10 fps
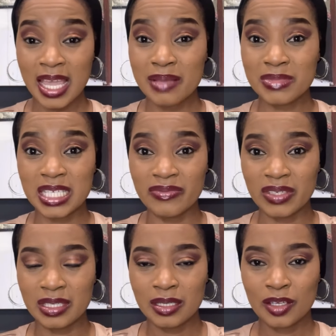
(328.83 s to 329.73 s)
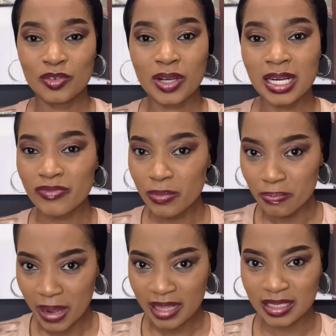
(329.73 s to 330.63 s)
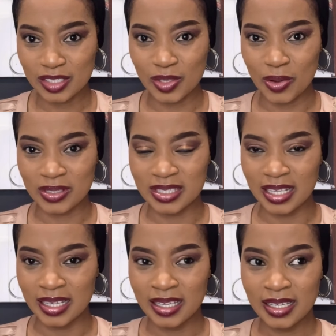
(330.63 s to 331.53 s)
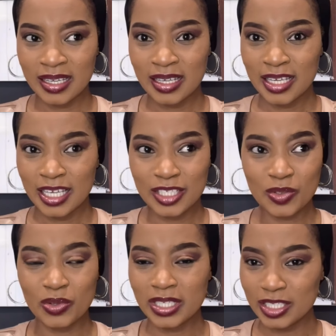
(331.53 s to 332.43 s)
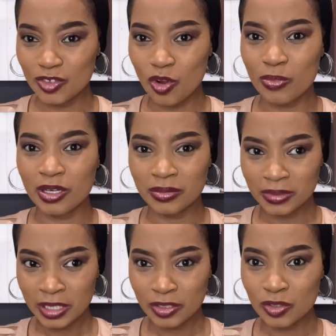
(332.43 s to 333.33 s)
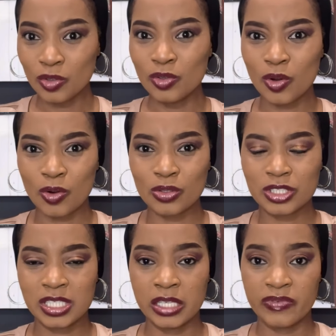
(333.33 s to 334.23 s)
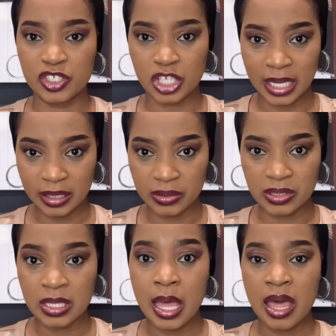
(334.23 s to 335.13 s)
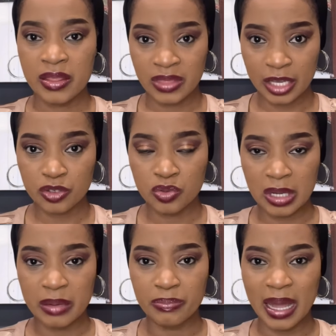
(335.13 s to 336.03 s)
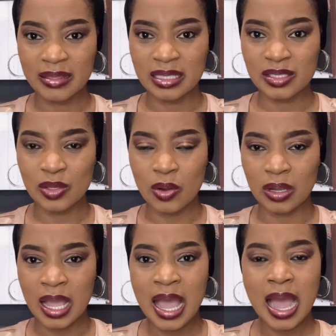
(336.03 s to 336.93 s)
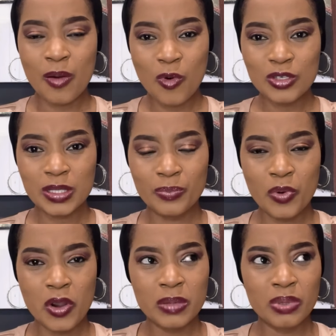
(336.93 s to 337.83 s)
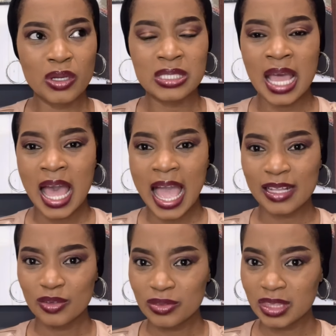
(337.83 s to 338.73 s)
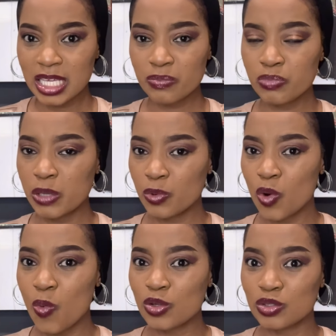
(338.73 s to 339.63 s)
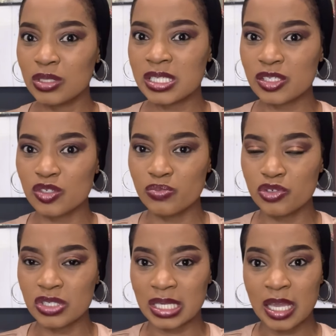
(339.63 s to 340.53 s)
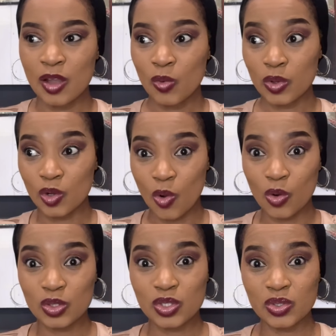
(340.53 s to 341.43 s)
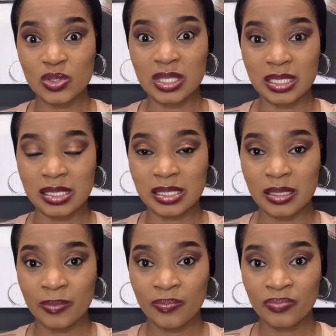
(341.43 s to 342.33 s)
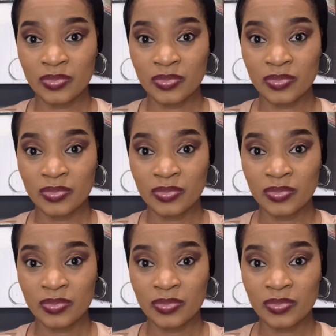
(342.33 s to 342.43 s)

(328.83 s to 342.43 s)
MTV. You can't even ban the songs there. It's only the normal, local TV channels that you can ban the song. And what's the point? Because I don't think people who want to listen to music will go to this